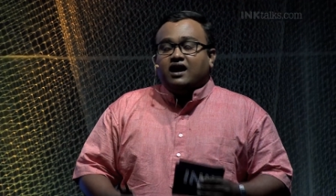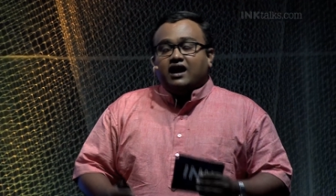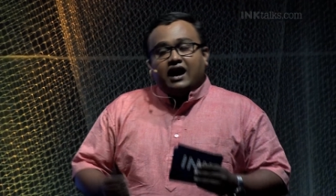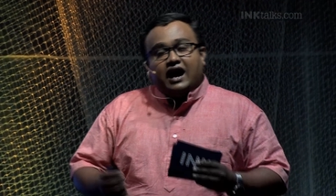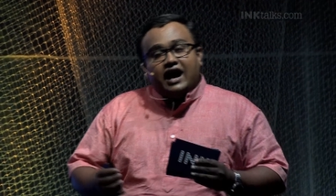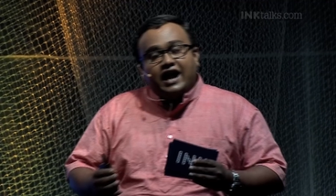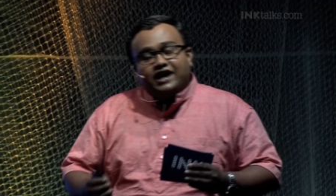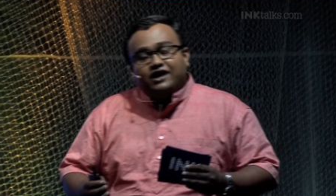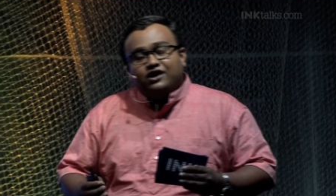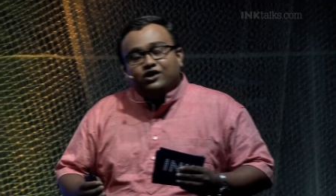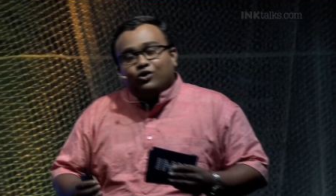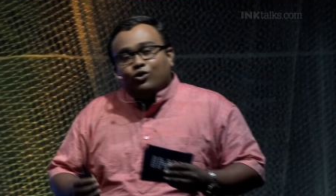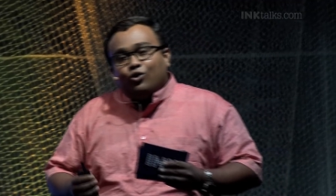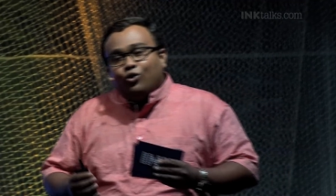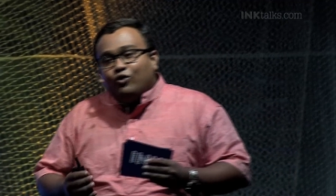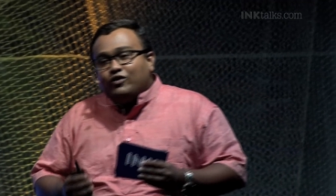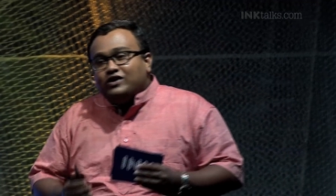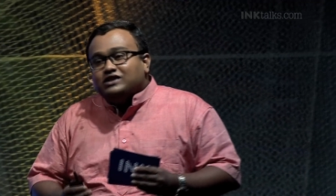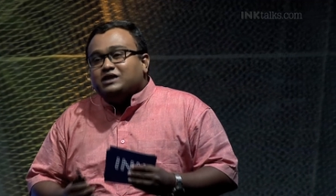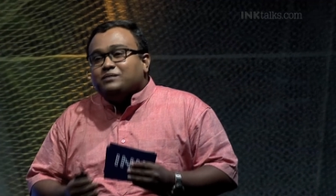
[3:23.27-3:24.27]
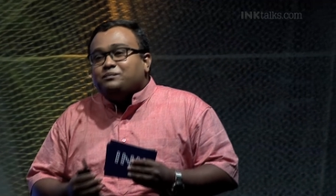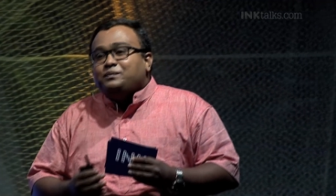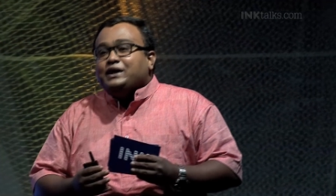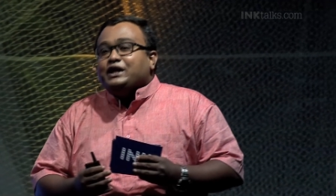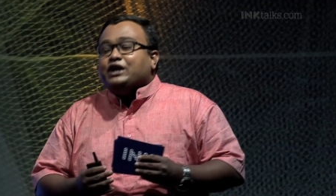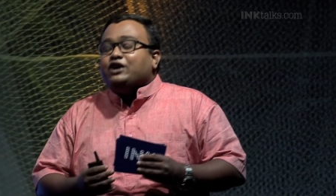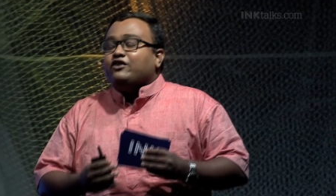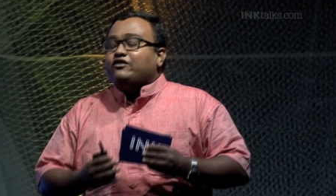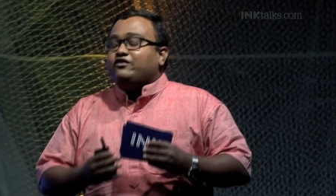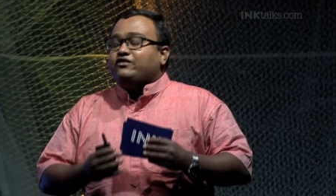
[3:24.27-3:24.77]
And over the
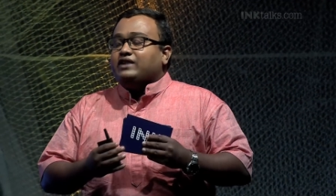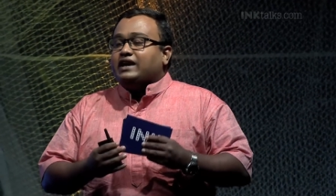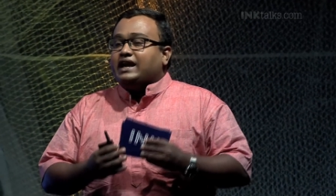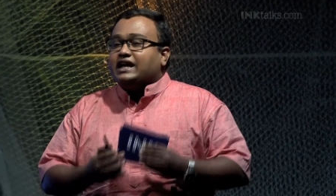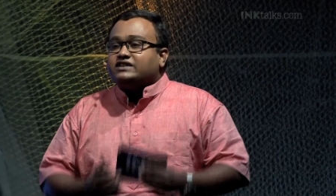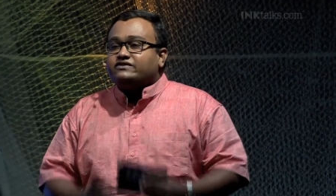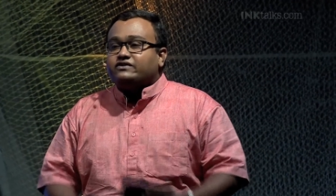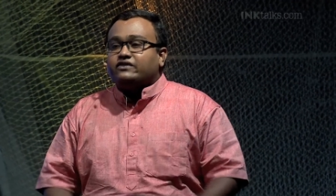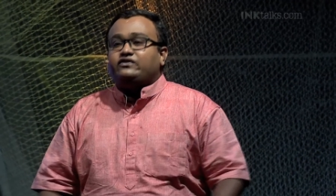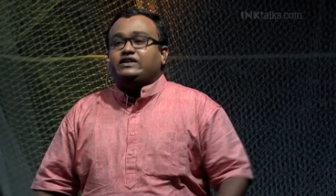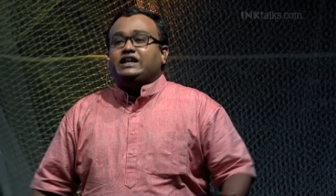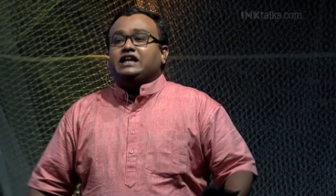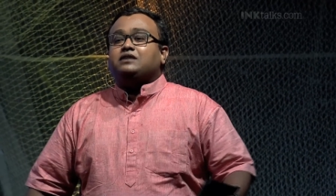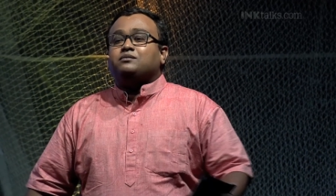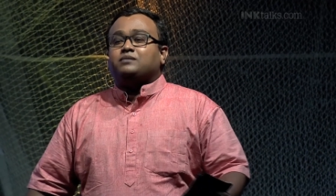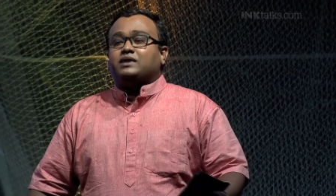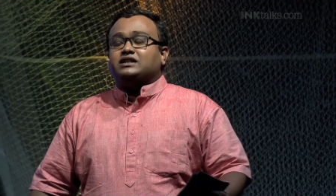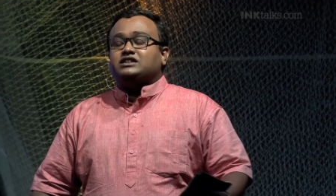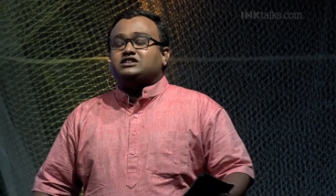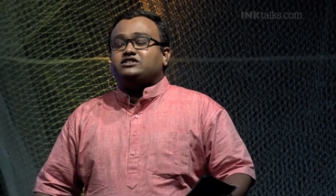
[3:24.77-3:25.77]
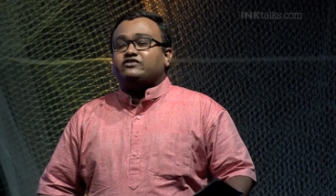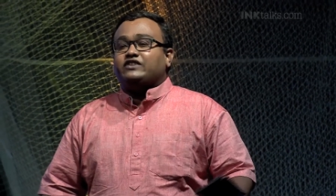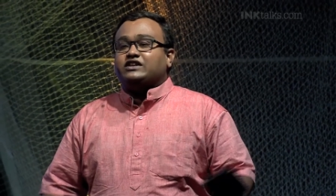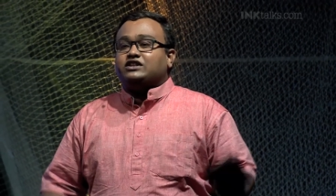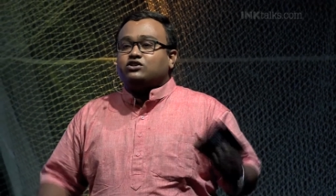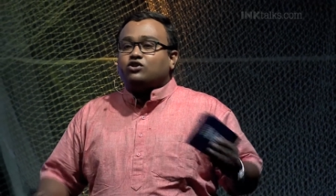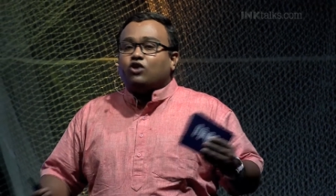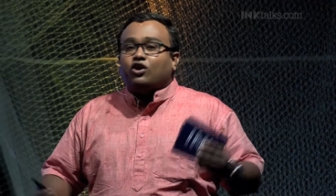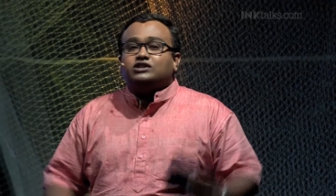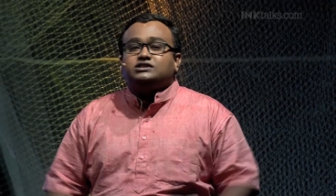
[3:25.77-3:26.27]
period of next 15 months,
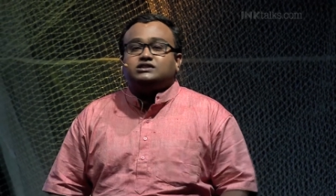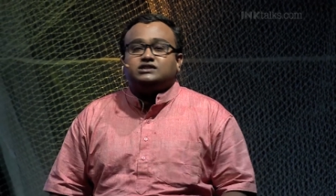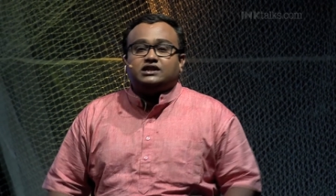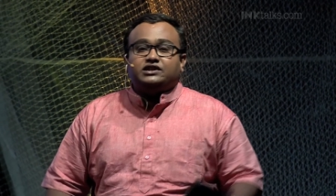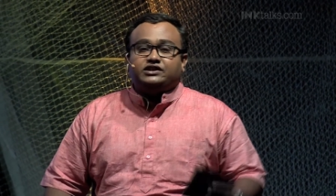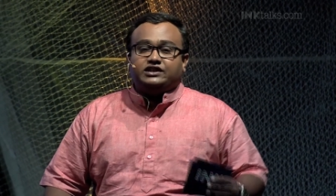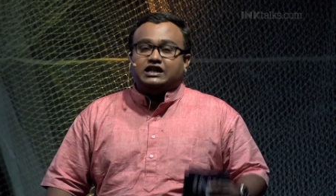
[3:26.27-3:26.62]
with constant